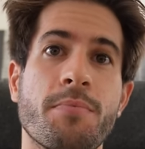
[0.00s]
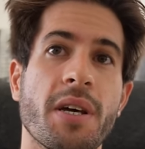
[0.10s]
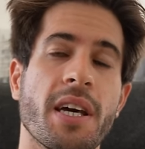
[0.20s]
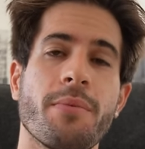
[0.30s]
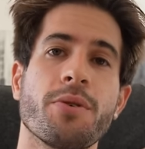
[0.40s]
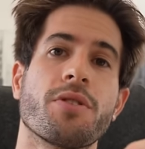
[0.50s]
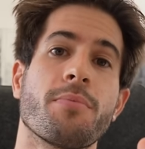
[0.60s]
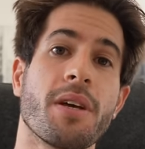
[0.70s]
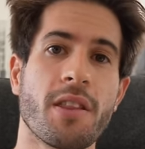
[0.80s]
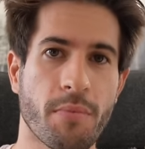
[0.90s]
being able to
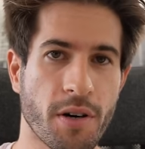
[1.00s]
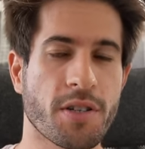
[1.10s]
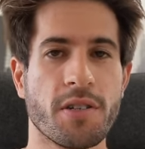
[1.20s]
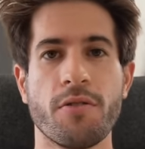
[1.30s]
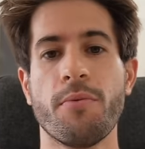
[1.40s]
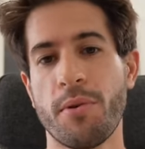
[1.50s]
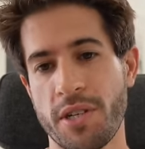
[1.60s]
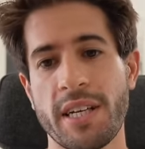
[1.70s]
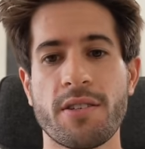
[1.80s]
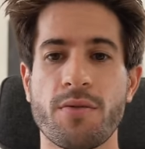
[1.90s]
be the person who
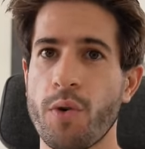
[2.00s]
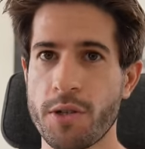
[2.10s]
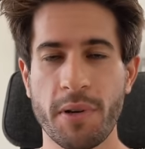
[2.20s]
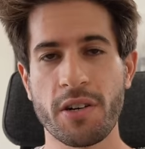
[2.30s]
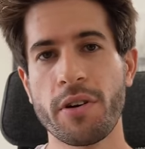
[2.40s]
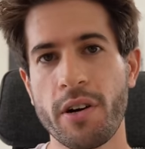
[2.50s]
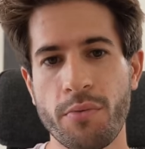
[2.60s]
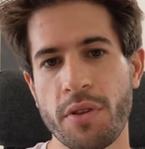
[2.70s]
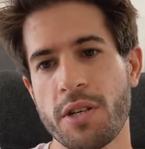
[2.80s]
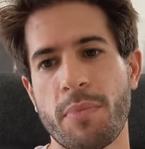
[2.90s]
presents what's been going
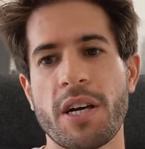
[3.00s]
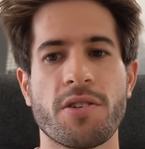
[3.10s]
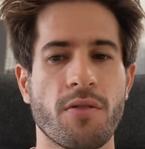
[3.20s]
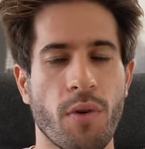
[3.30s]
on with this patient,